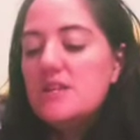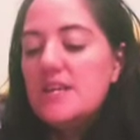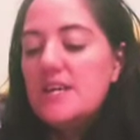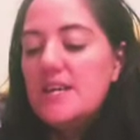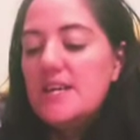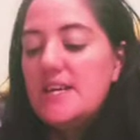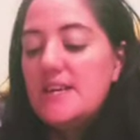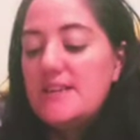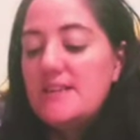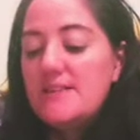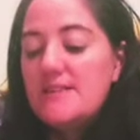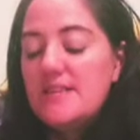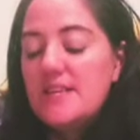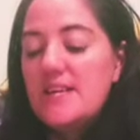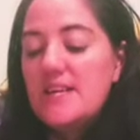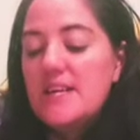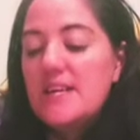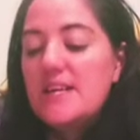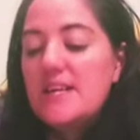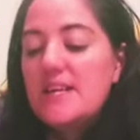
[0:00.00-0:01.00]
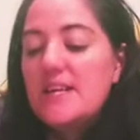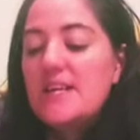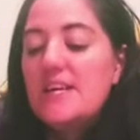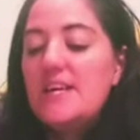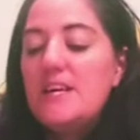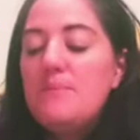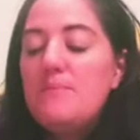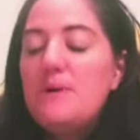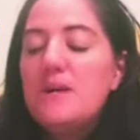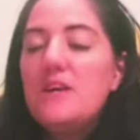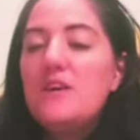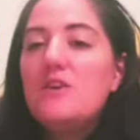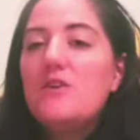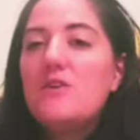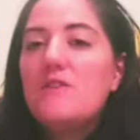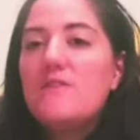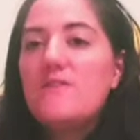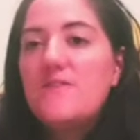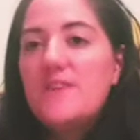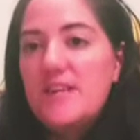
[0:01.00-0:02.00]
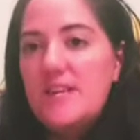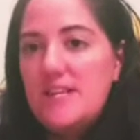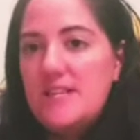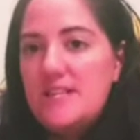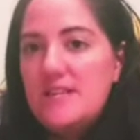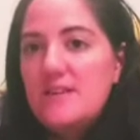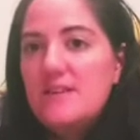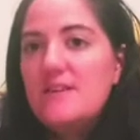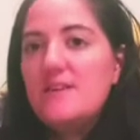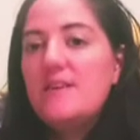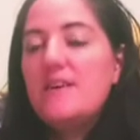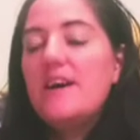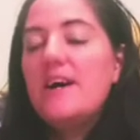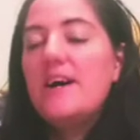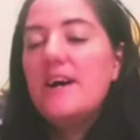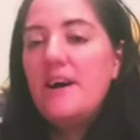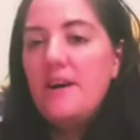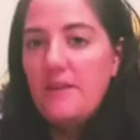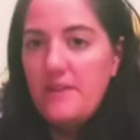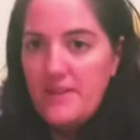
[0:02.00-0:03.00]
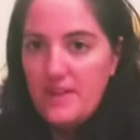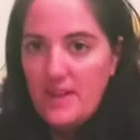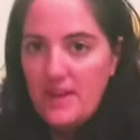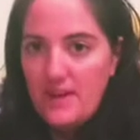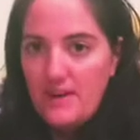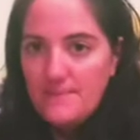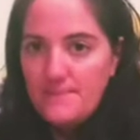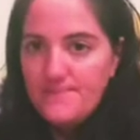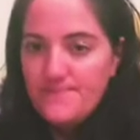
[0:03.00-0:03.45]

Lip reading: is in keeping your feet healthy.